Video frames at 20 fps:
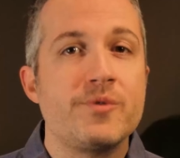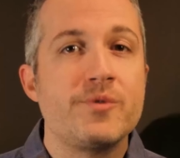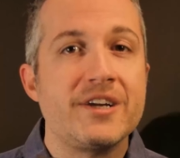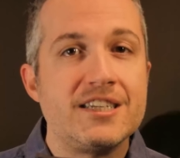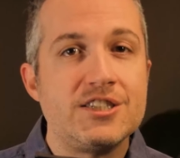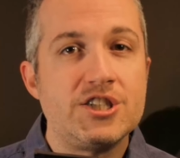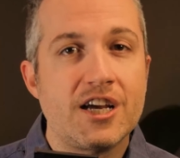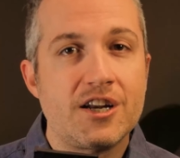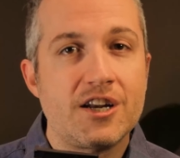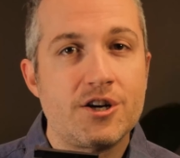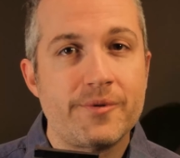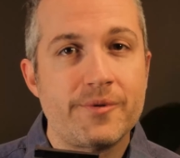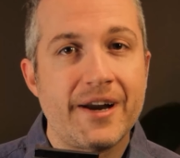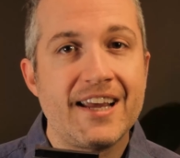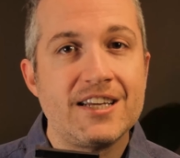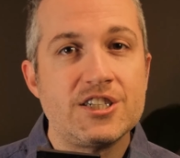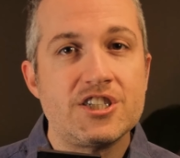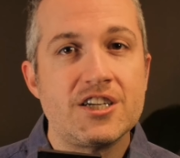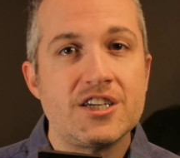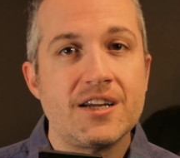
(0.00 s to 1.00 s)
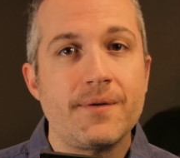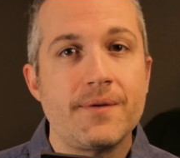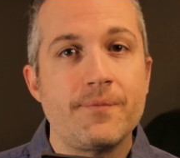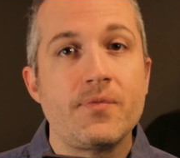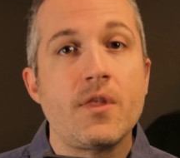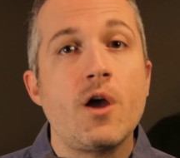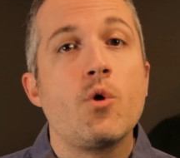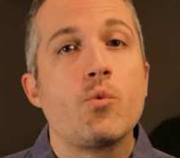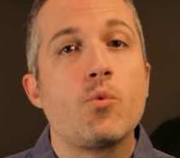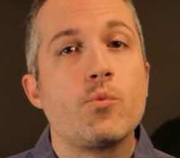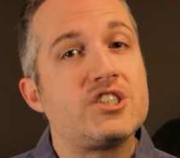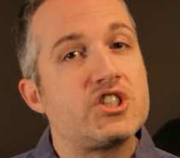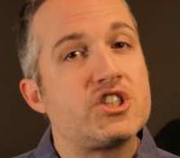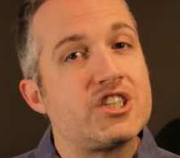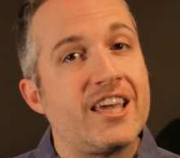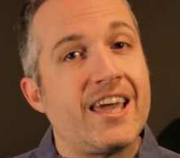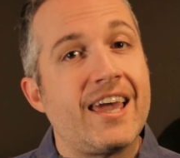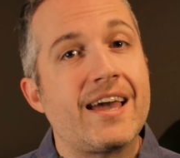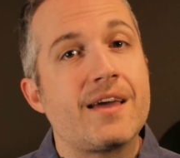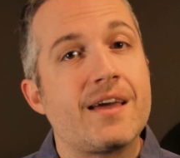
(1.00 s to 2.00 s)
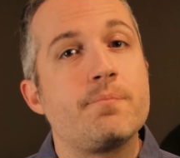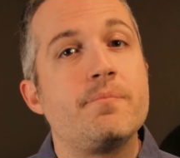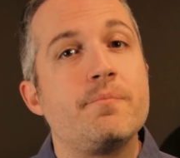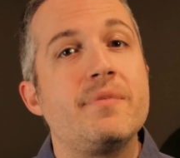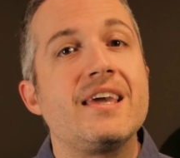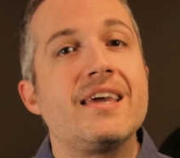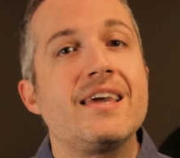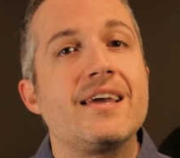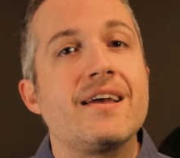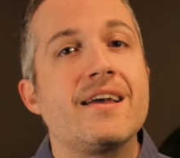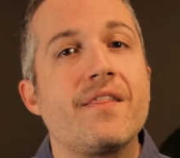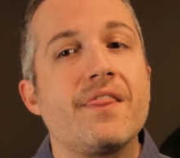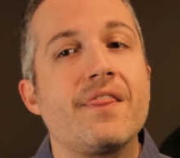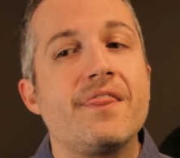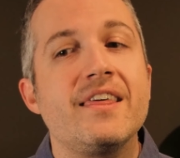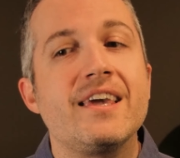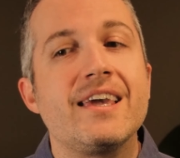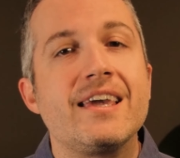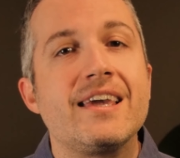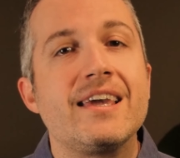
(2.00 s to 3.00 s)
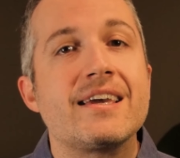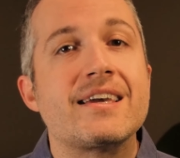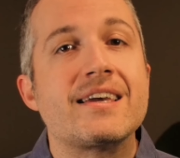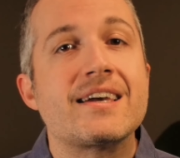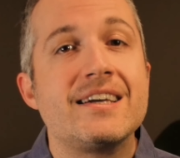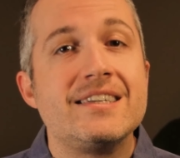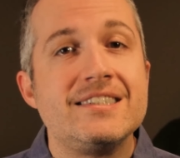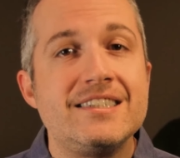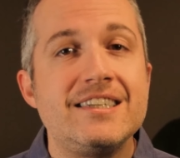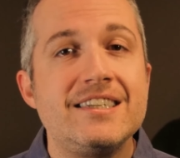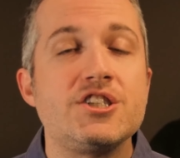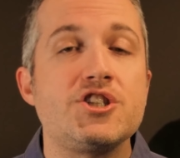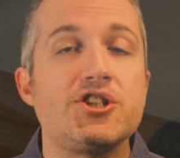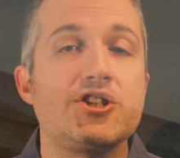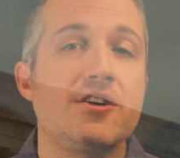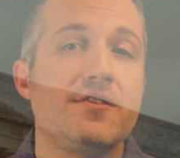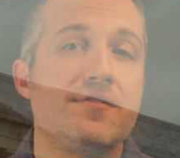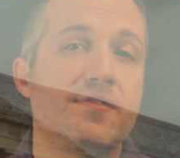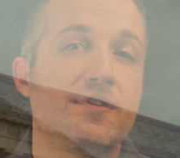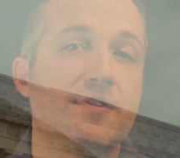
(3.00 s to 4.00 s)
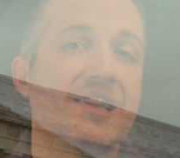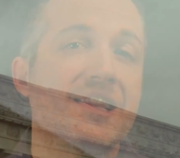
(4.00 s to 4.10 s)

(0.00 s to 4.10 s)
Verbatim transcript: regeneration, which can't be the condition for